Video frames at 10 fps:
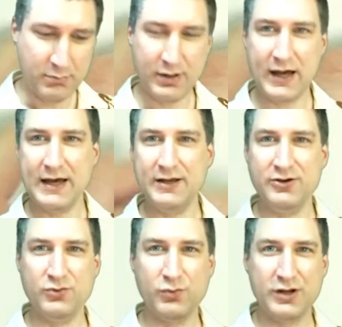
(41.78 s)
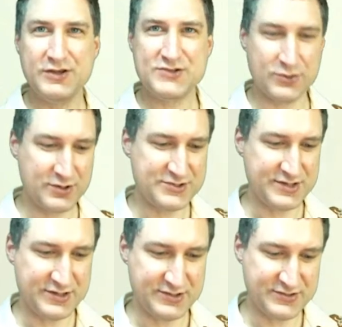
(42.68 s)
Behind one of these doors
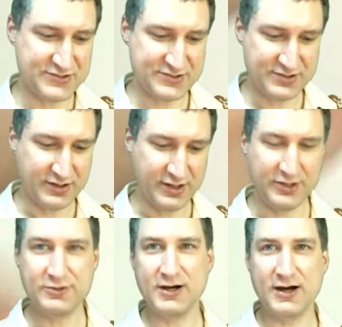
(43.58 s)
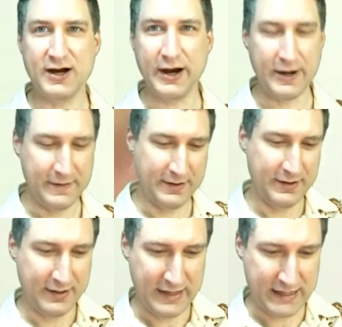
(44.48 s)
is a new car,
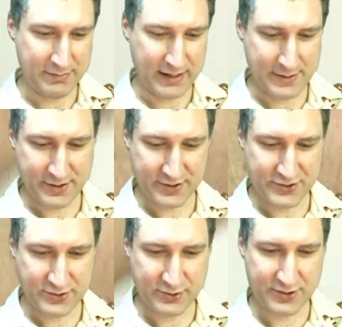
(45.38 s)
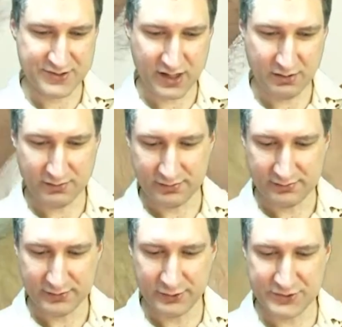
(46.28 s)
and behind the other two doors are
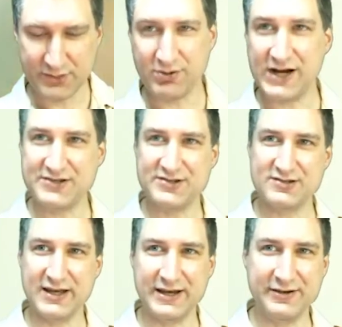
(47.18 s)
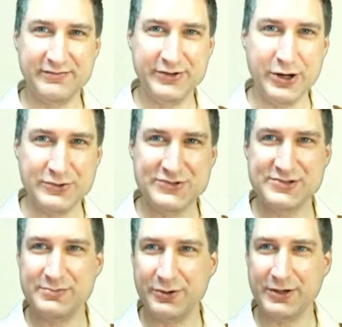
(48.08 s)
loser prizes like
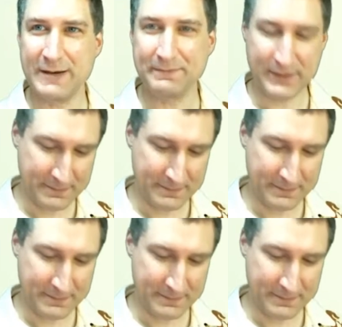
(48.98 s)
goats, okay?